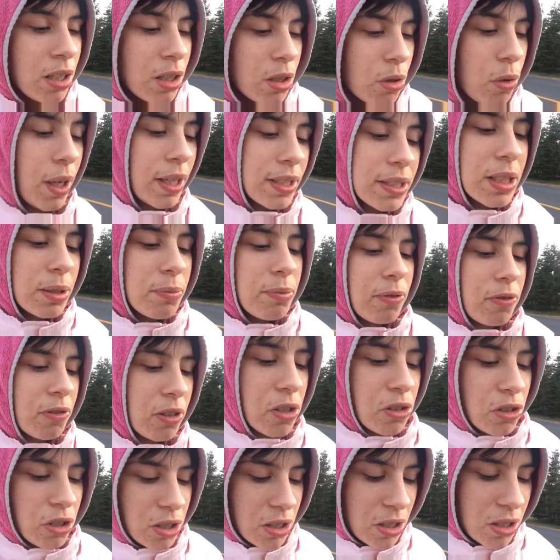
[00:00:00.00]
gray zebra
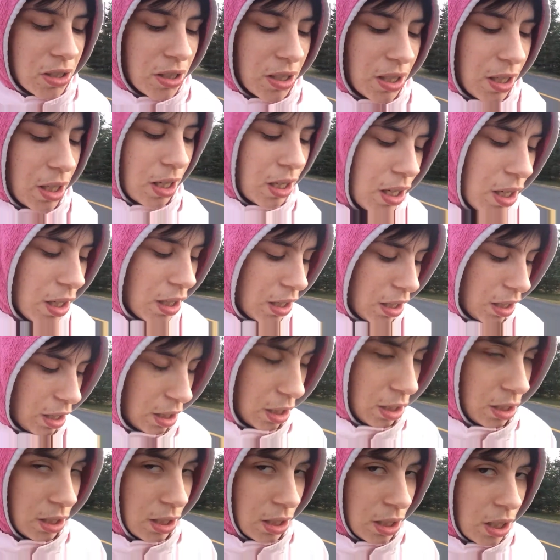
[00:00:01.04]
finches, uh,
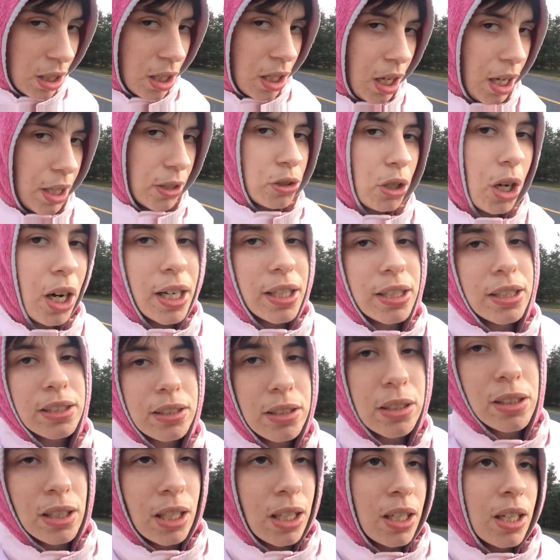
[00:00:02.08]
I tried,
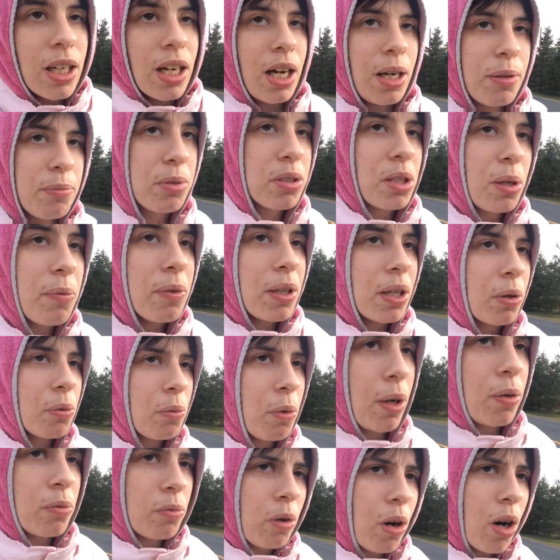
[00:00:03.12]
um, something
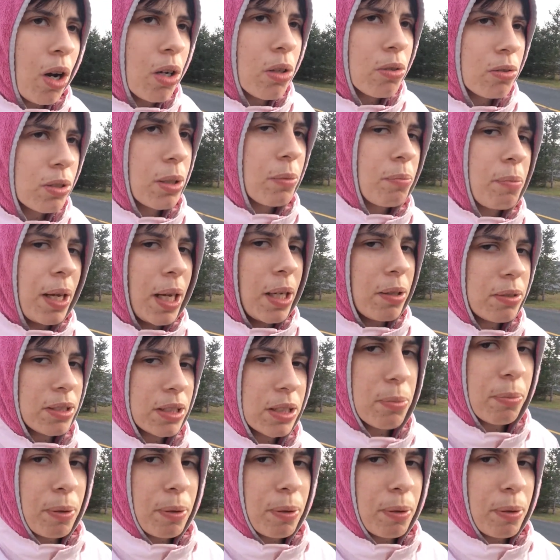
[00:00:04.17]
went wrong with the babies.